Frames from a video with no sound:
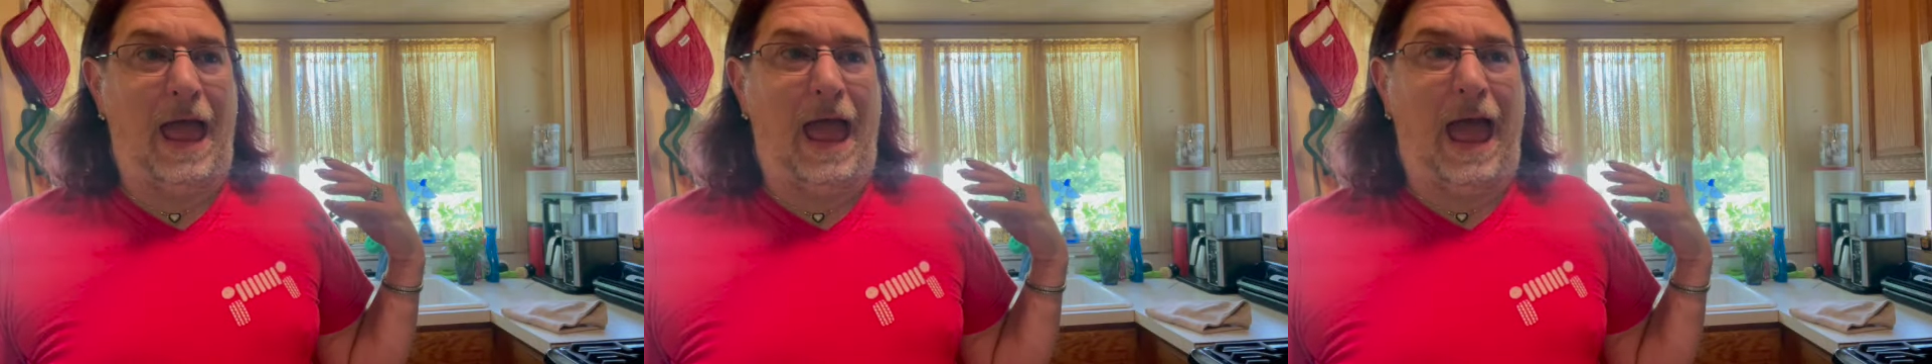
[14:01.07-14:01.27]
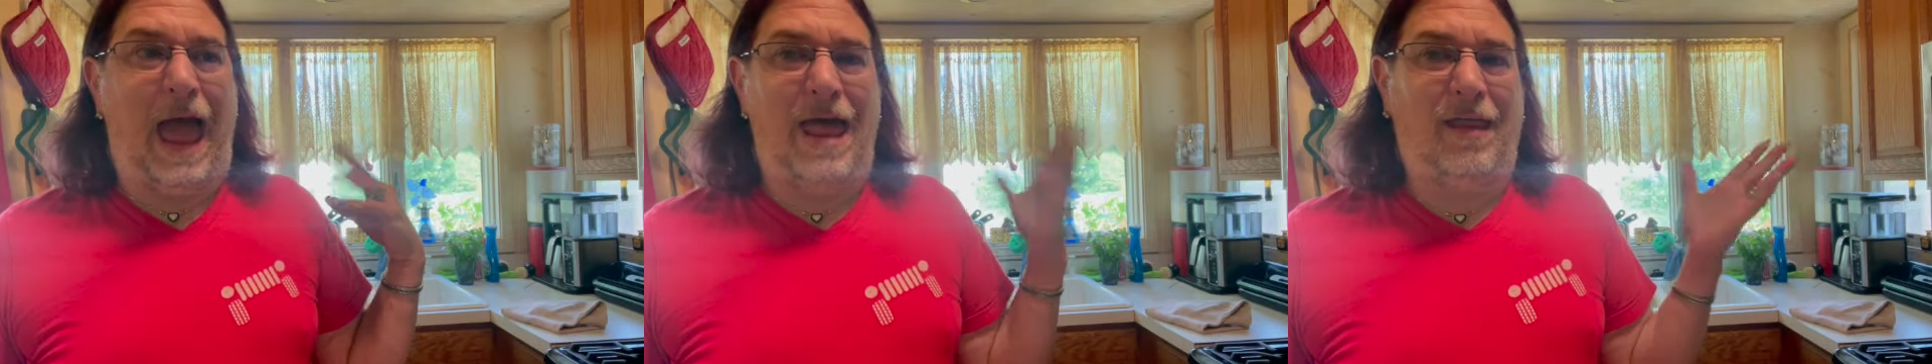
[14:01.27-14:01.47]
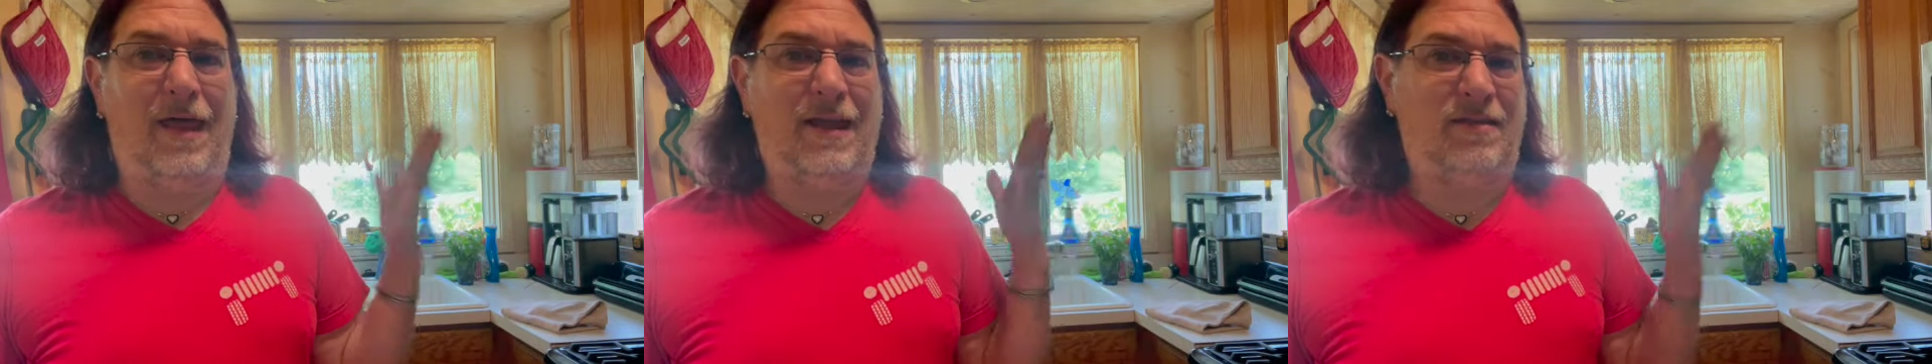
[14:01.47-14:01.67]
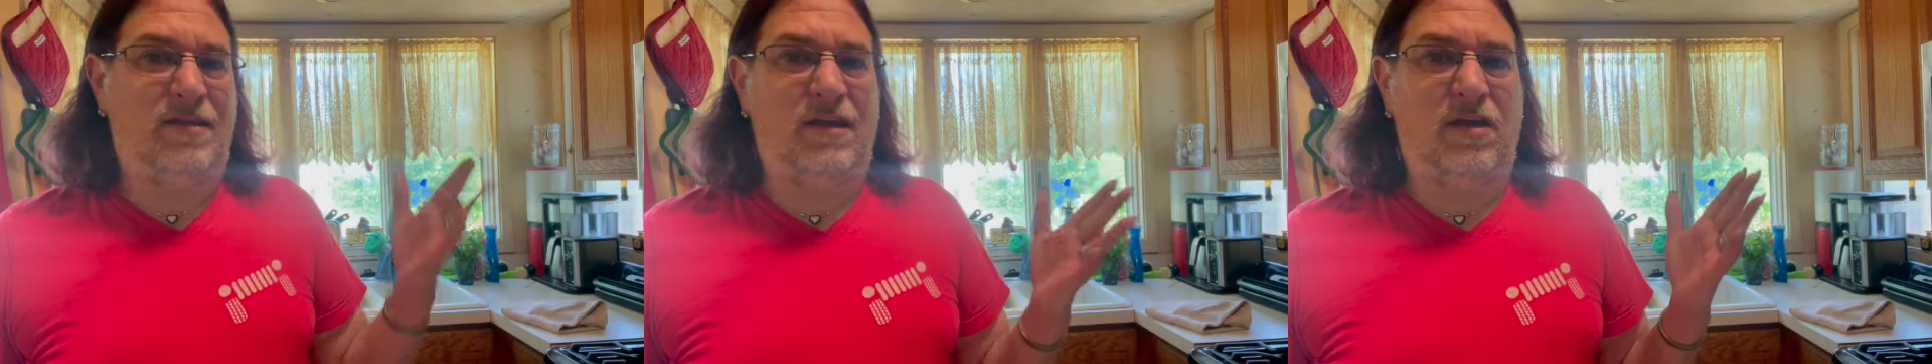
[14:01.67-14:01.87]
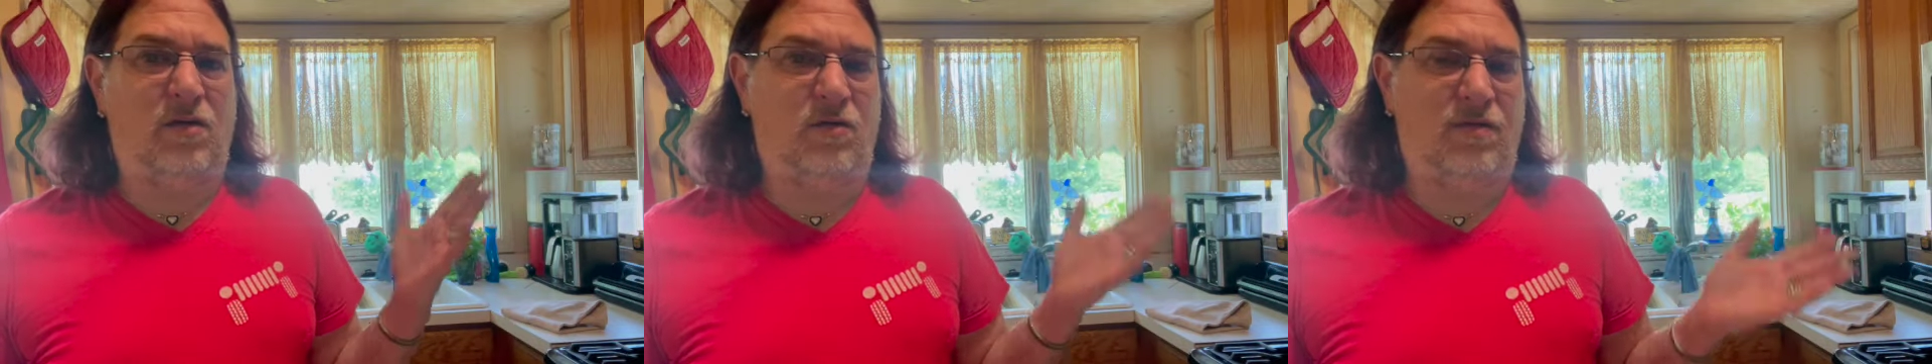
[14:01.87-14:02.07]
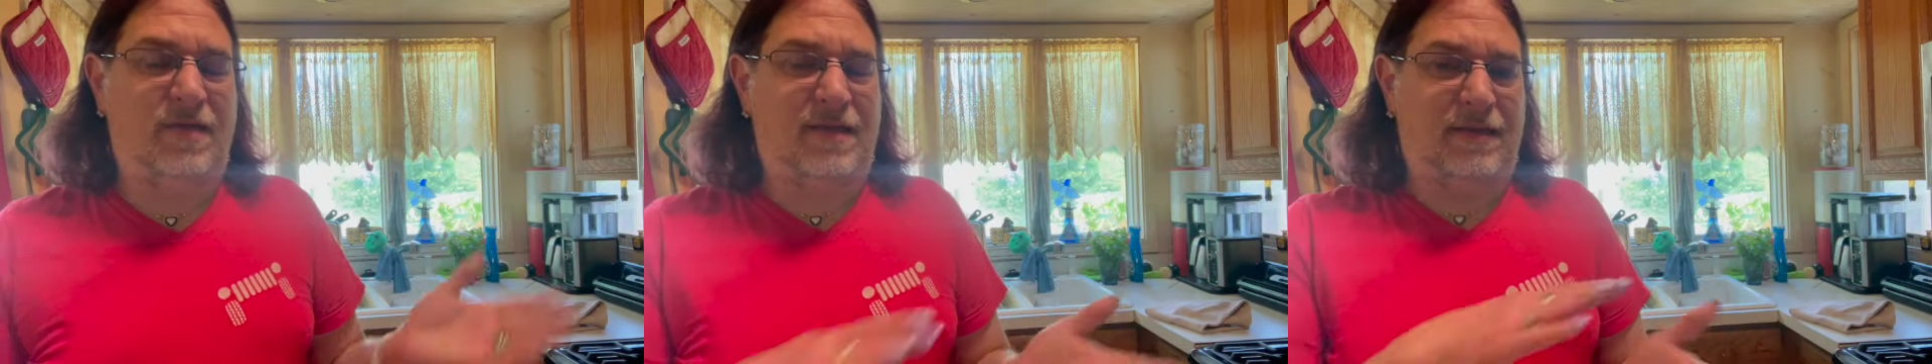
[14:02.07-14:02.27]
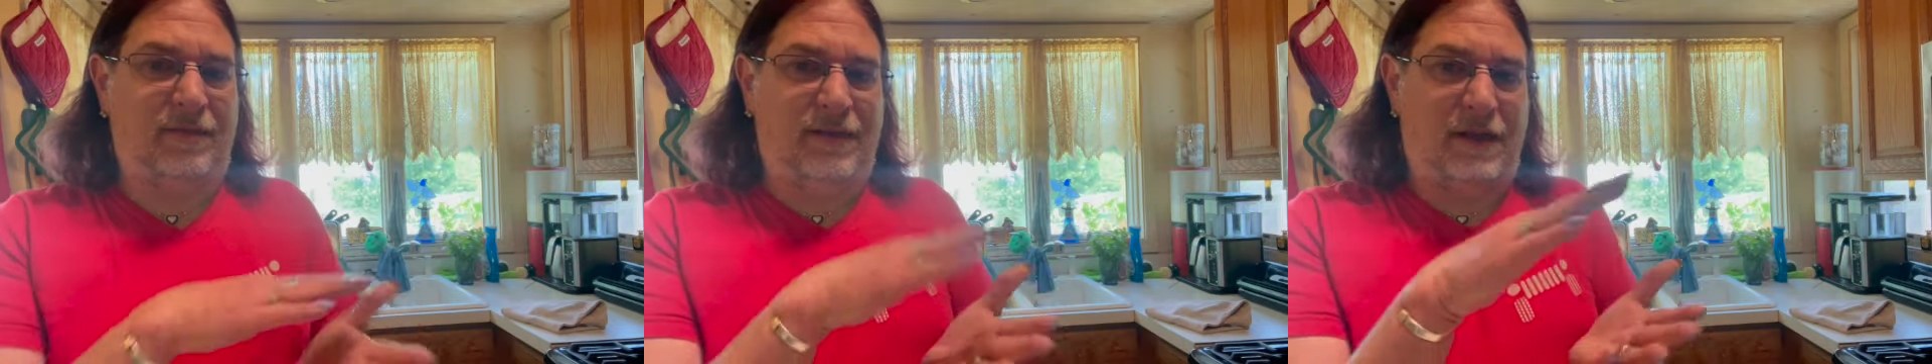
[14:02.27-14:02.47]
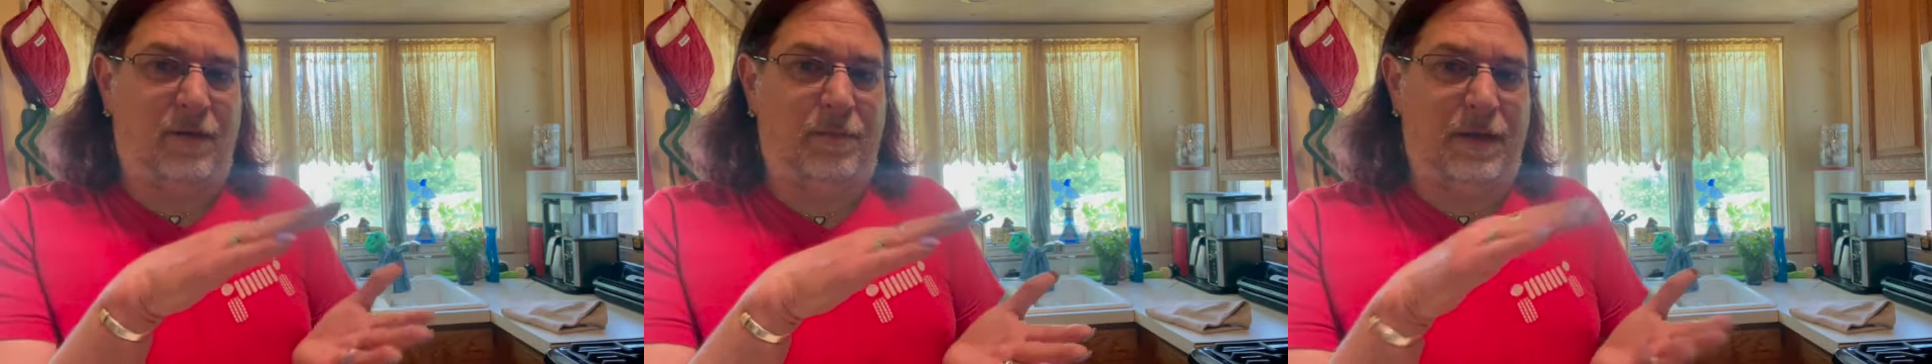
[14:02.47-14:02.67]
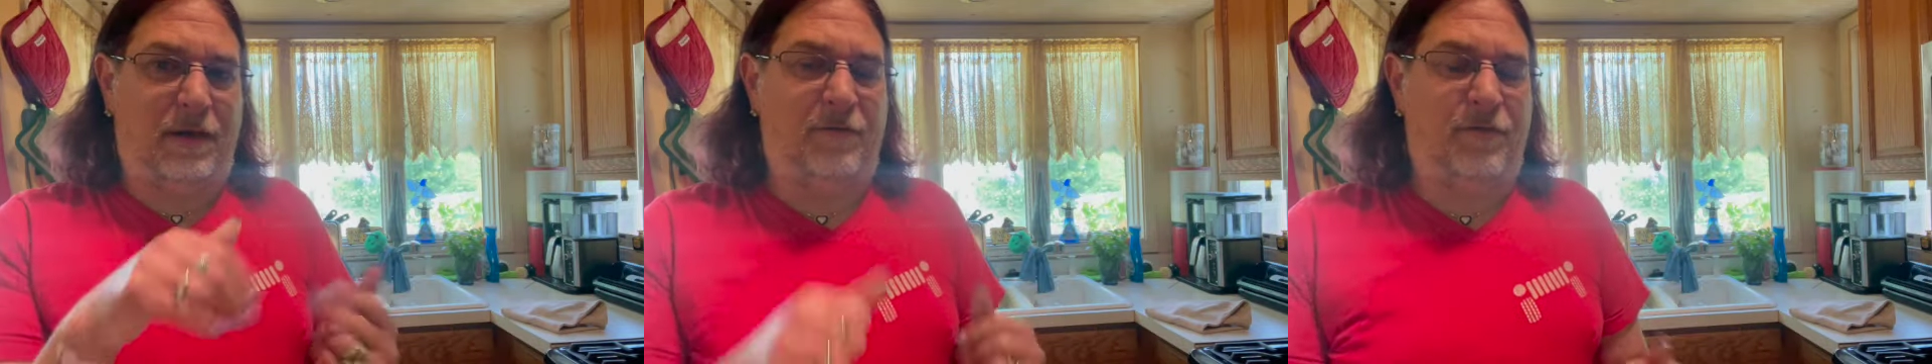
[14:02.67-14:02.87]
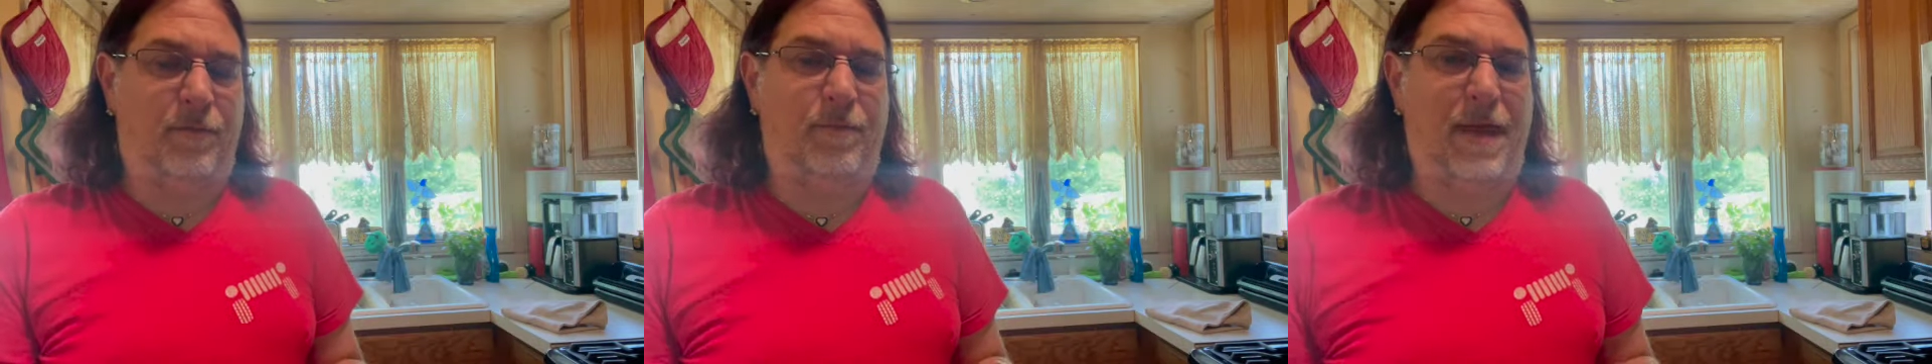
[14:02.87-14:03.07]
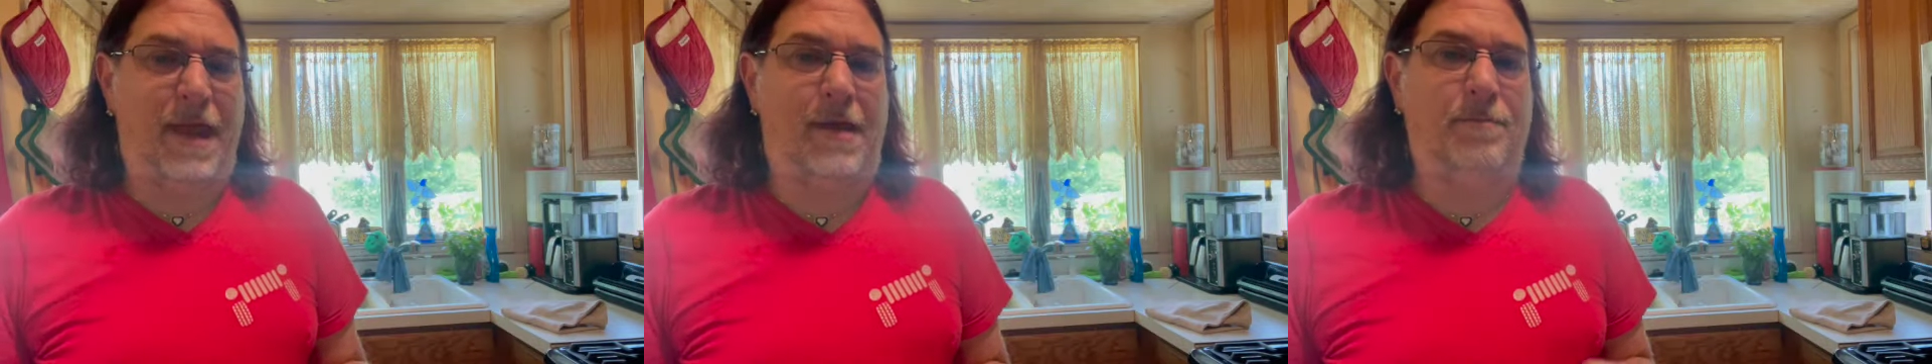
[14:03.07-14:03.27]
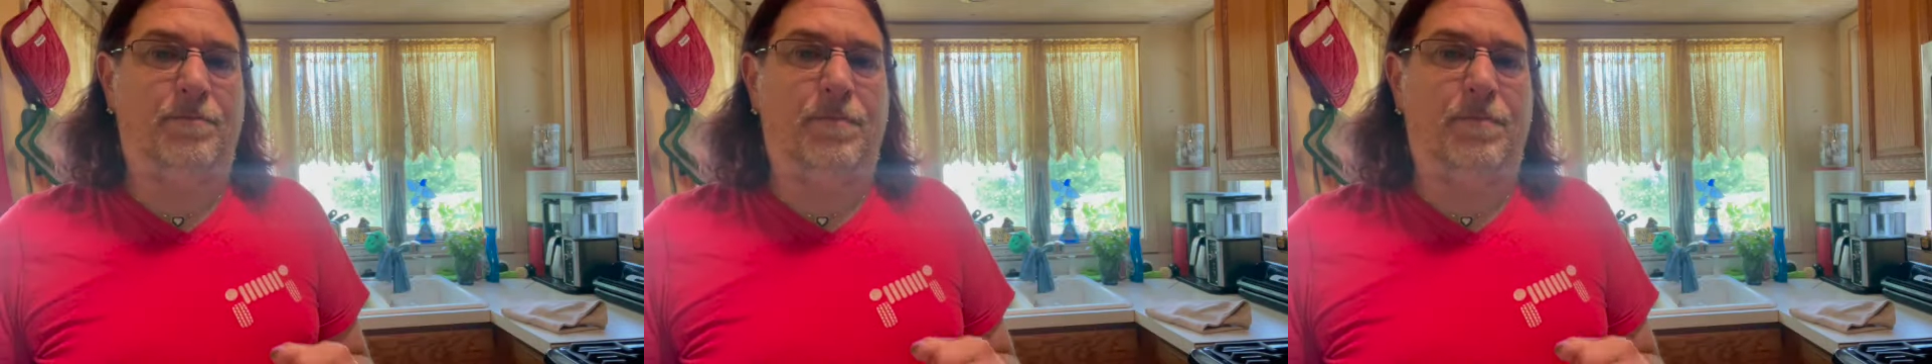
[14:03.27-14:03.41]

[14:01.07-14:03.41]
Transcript: I like to use a little bit of a pan